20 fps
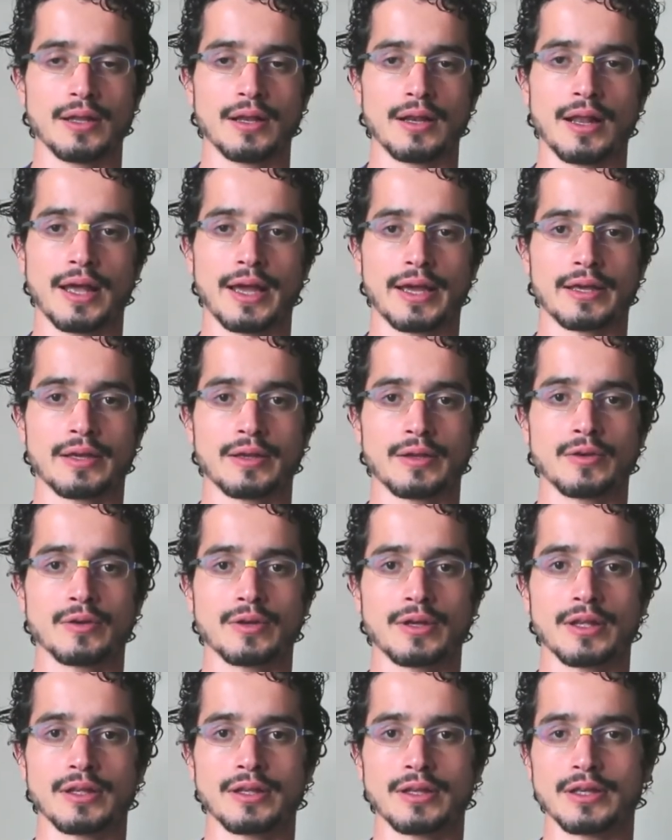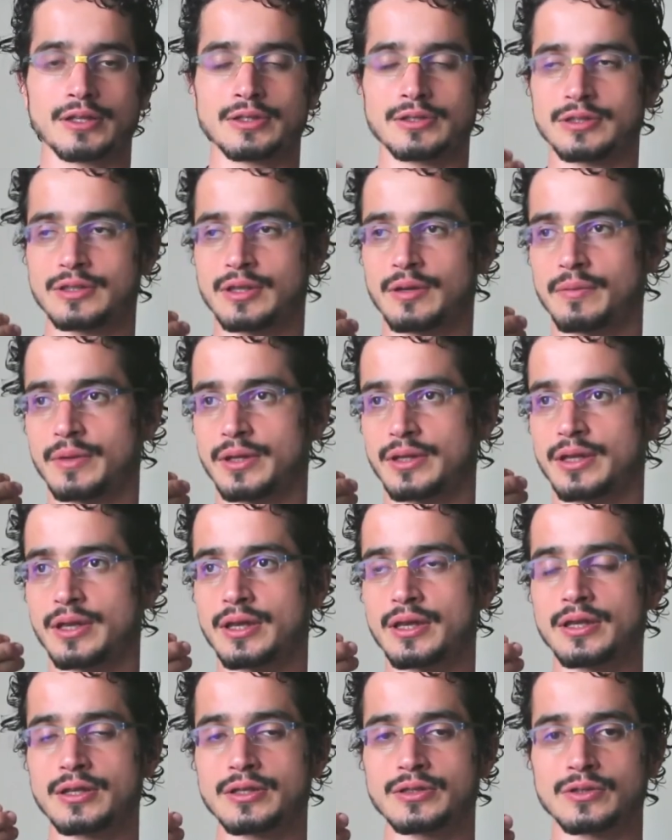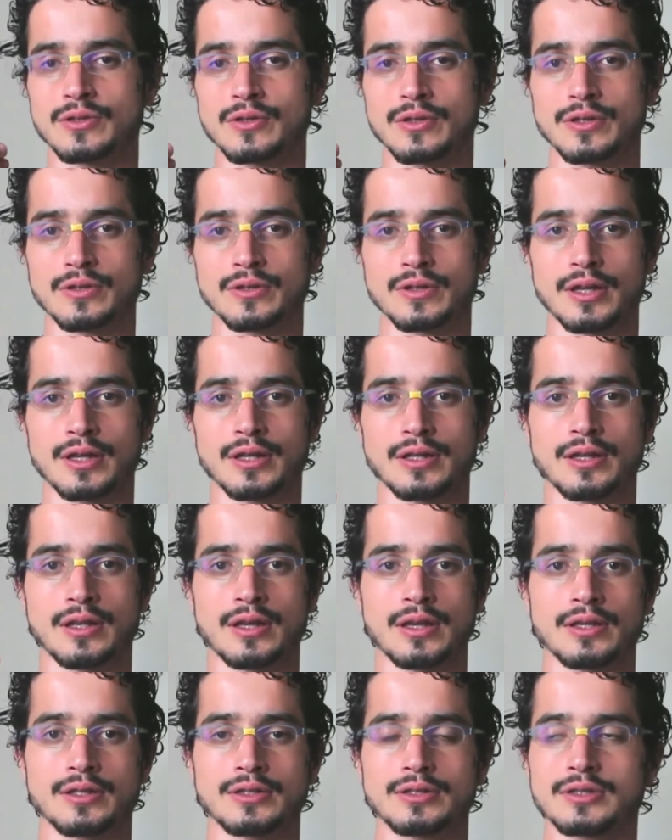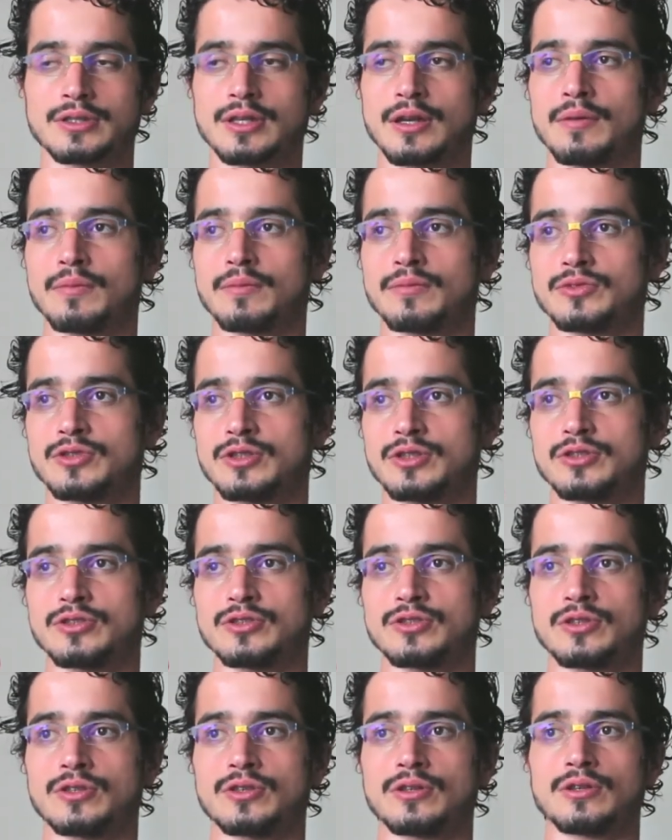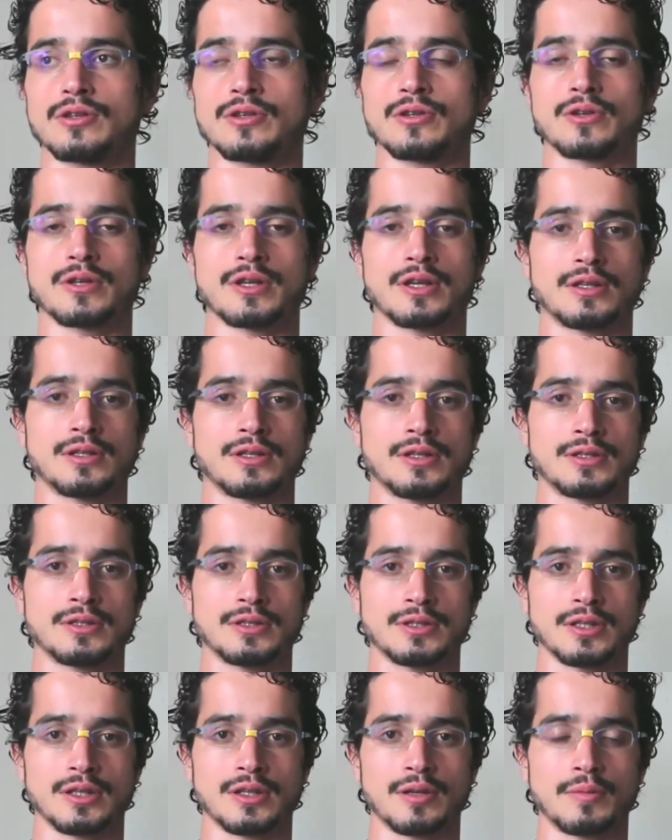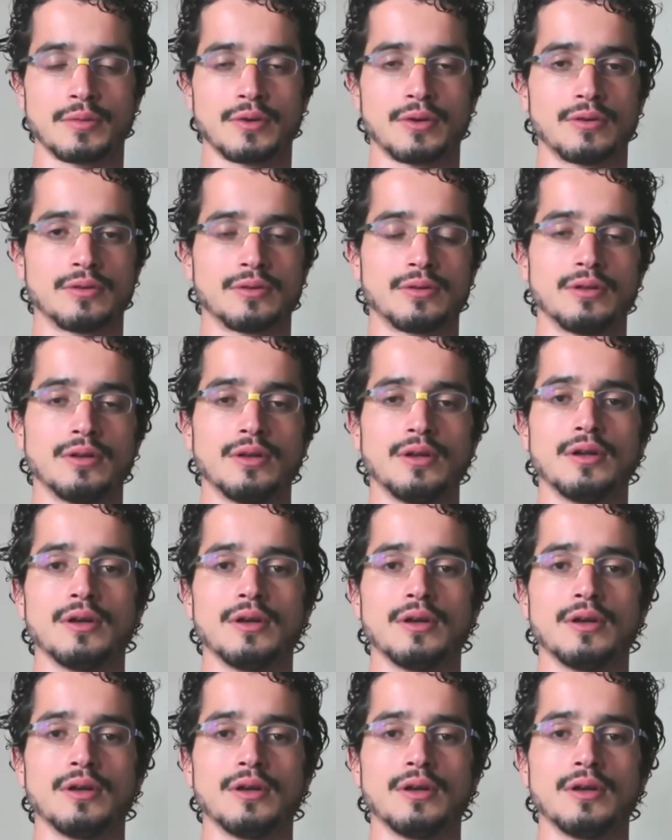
Like you can eat some anise, or you can eat some ginger, or you can eat cinnamon,